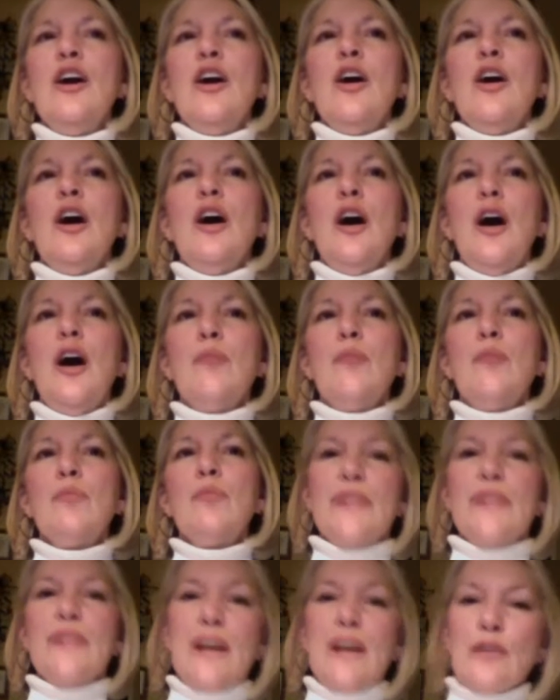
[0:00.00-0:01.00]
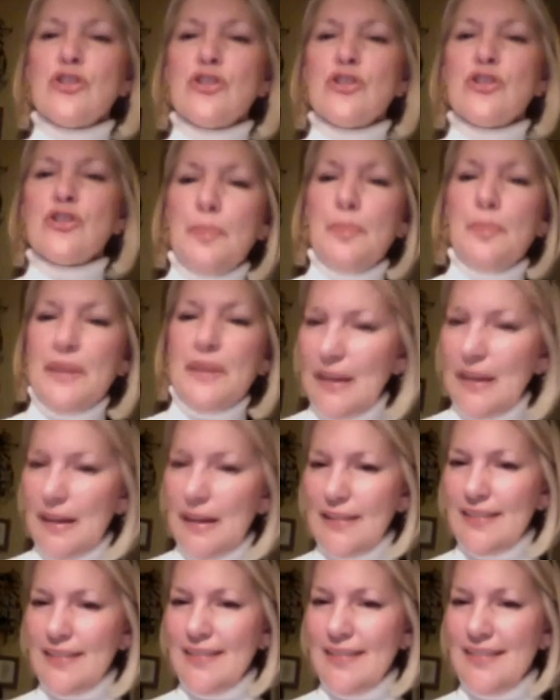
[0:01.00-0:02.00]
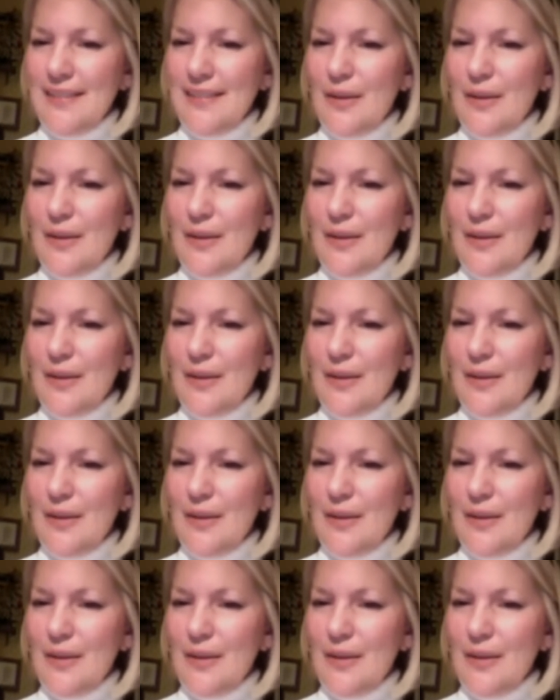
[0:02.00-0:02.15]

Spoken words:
without jumping in,